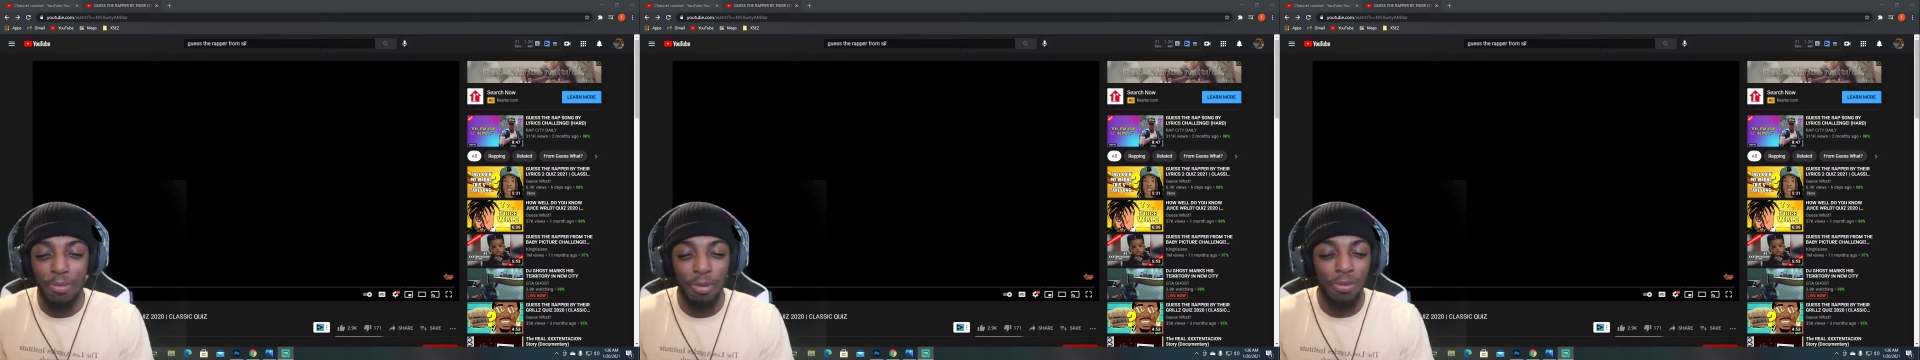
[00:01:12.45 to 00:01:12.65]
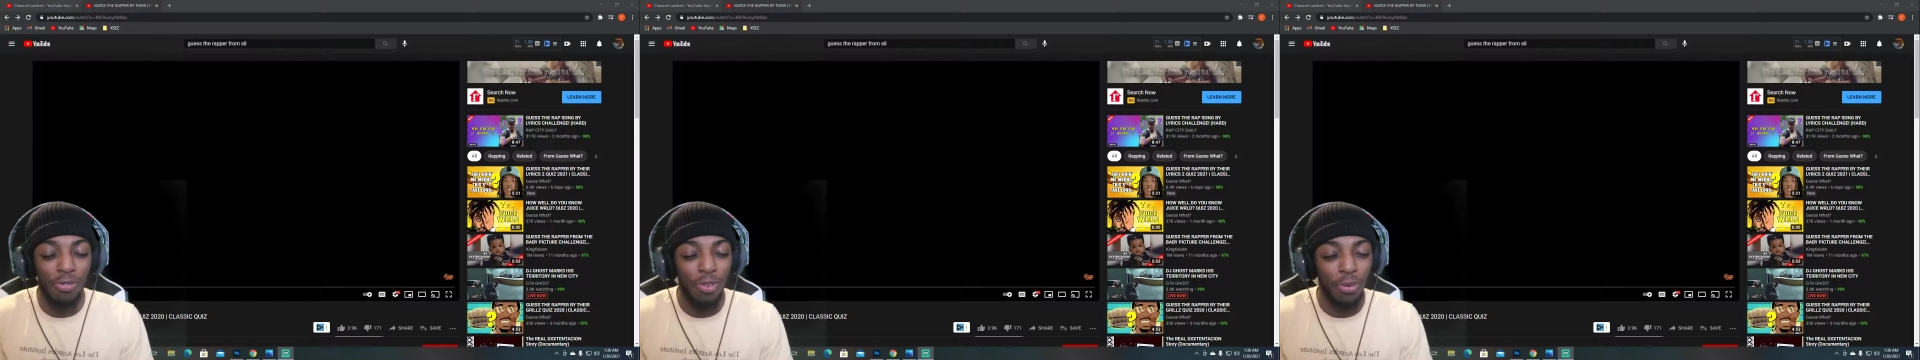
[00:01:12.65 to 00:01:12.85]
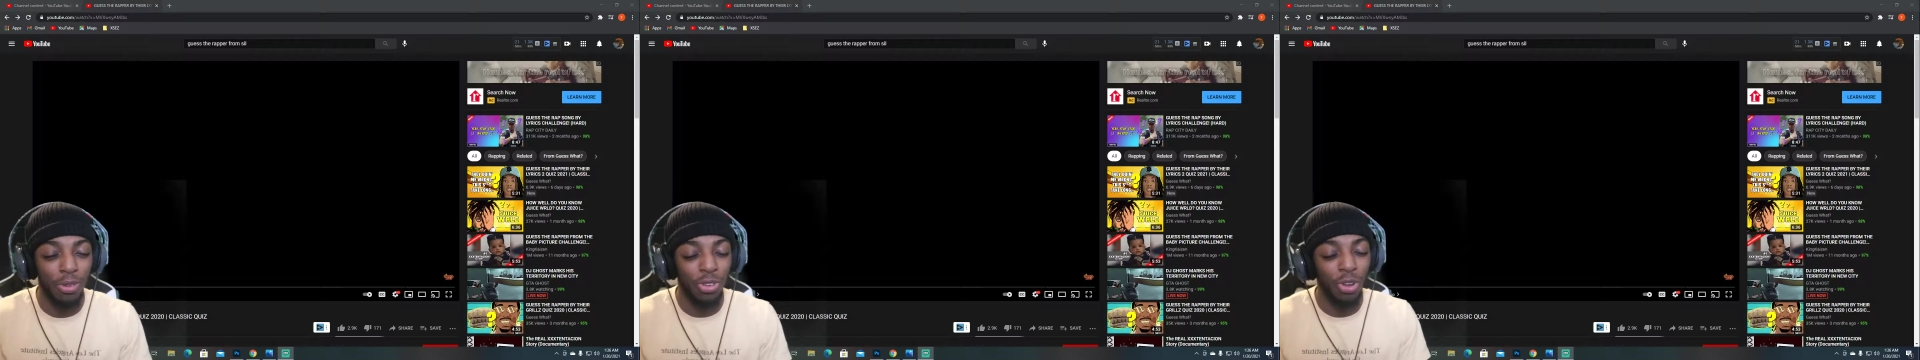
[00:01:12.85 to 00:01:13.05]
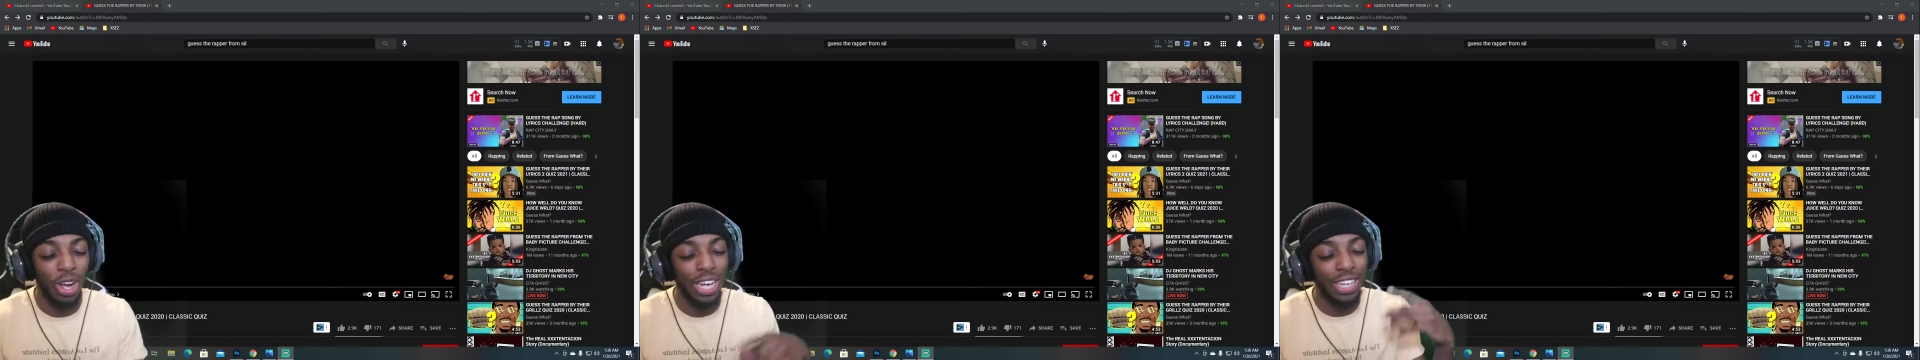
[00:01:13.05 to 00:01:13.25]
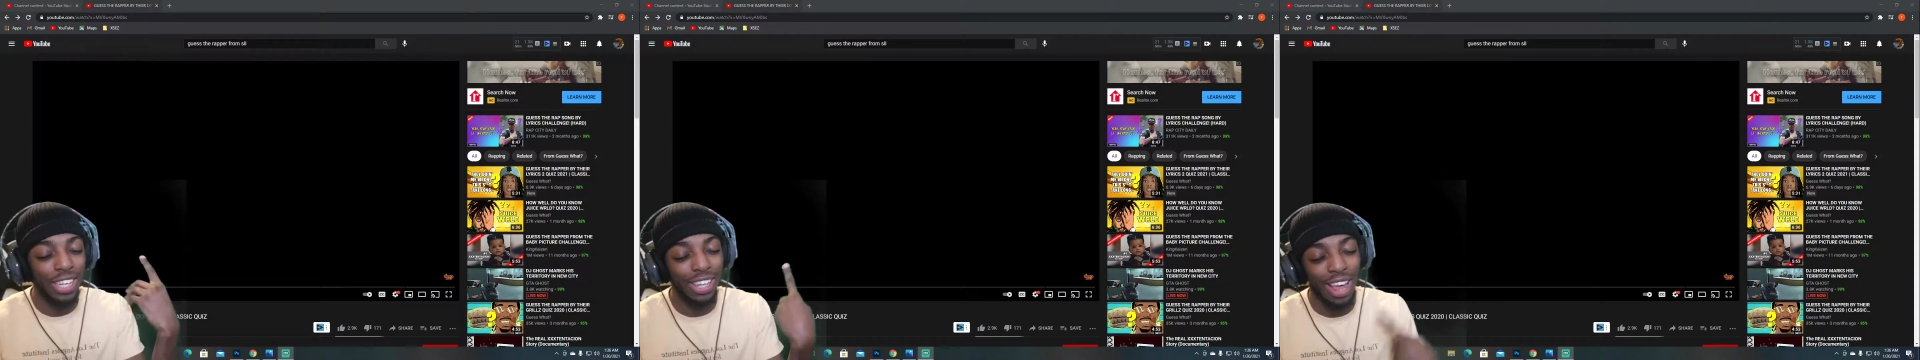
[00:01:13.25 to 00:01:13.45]
But before we start,
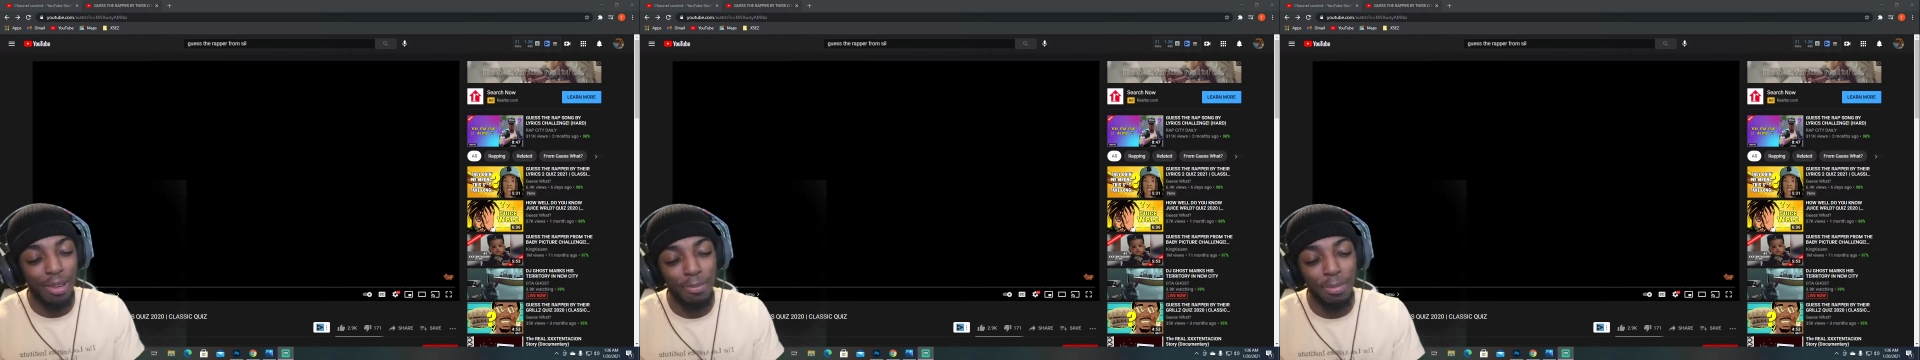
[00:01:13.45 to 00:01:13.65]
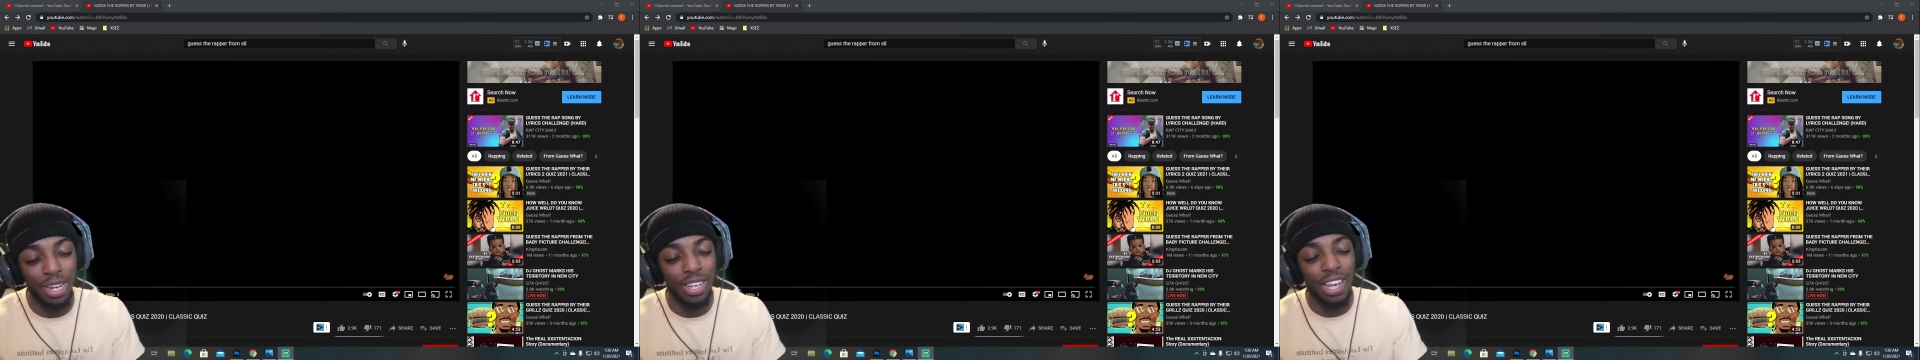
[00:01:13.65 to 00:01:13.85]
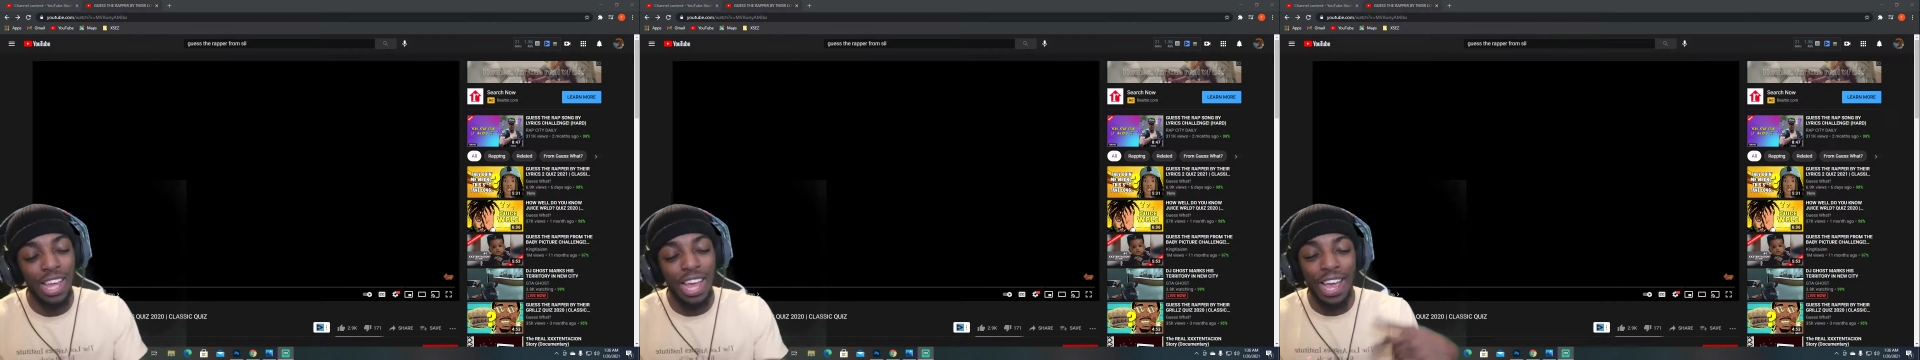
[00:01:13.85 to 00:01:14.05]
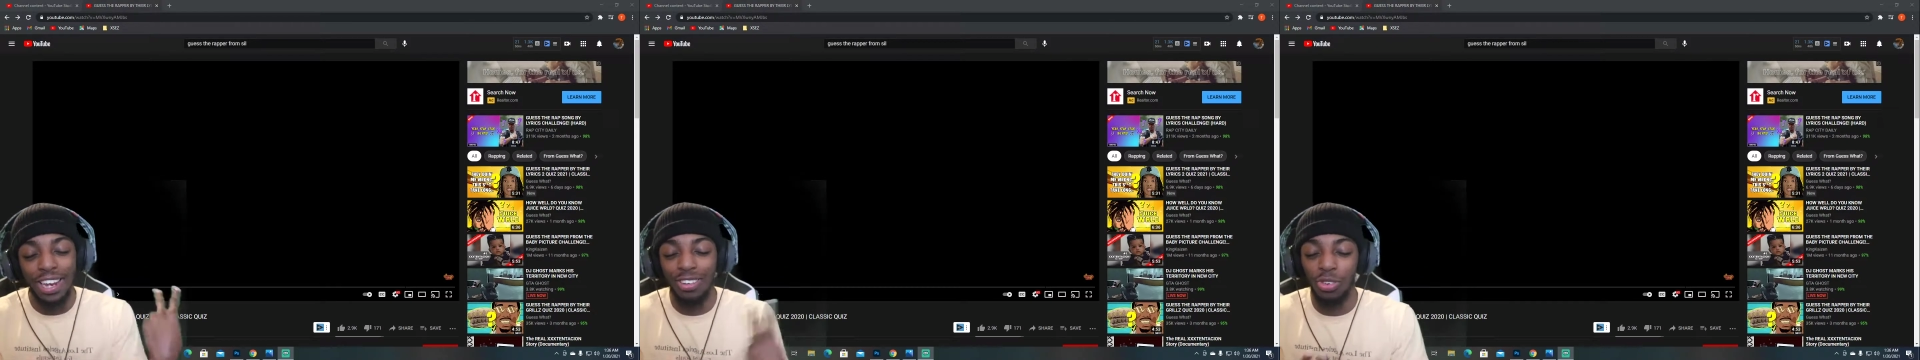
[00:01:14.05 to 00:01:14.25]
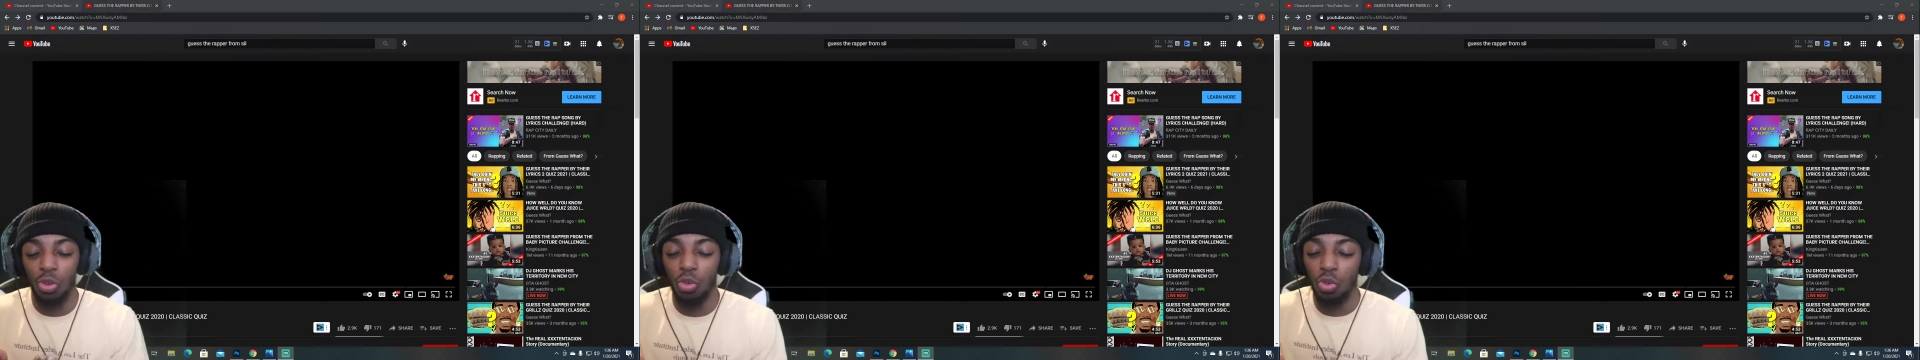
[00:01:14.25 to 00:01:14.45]
hit the like button, hit
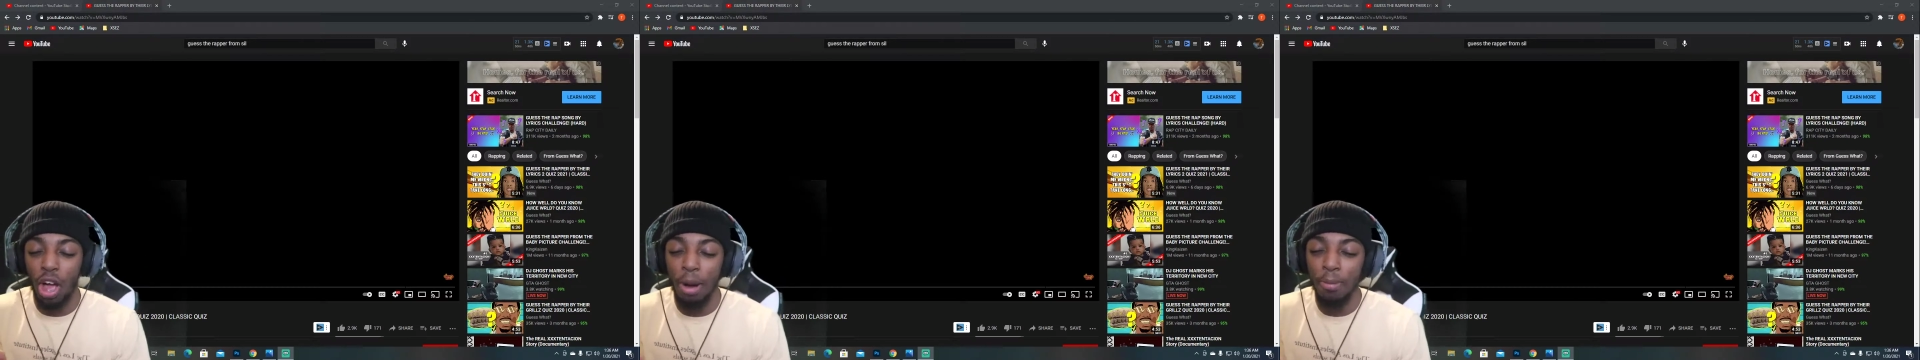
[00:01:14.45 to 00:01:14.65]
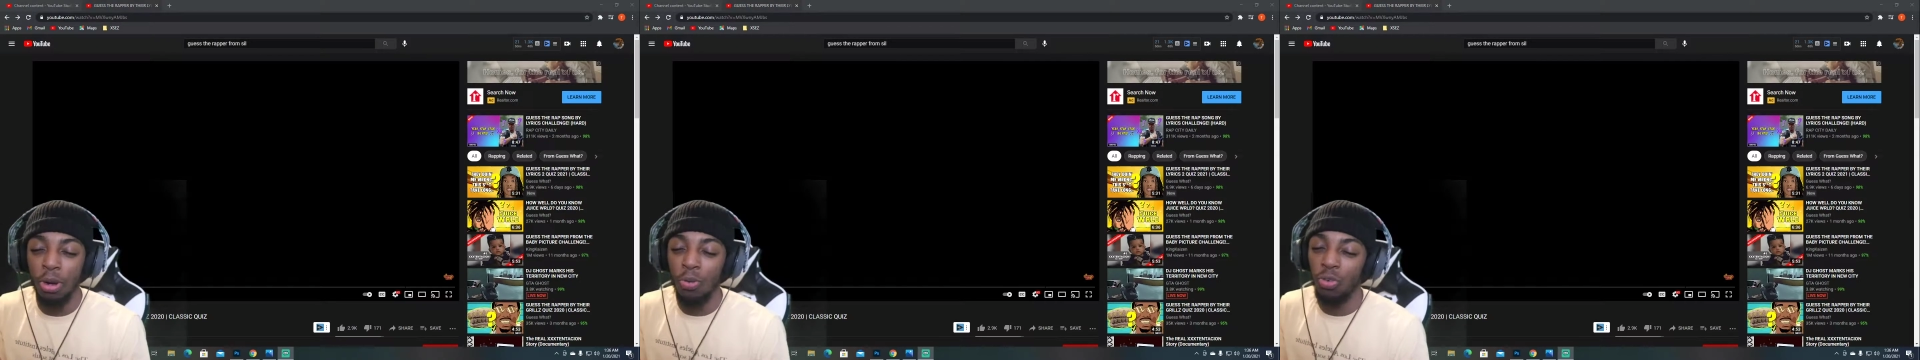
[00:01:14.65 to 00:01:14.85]
the subscribe button.